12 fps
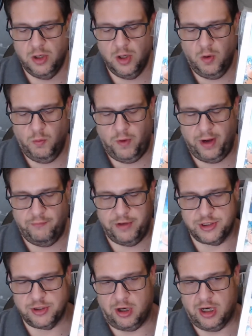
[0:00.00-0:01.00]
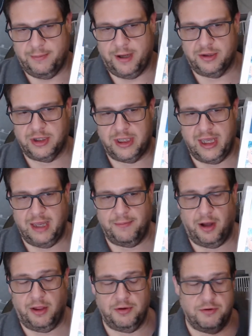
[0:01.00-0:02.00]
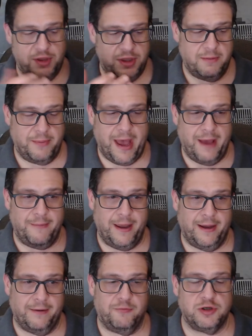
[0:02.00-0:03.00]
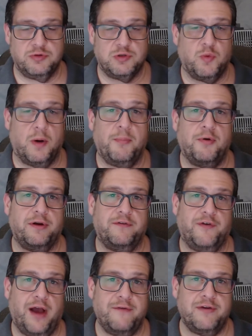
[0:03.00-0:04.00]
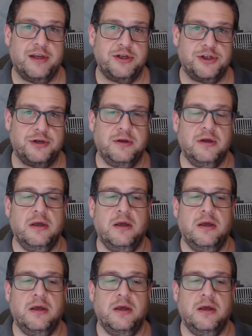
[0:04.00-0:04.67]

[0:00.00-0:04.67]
when we talk about the game, other than the Batman, which was 1.5 edition,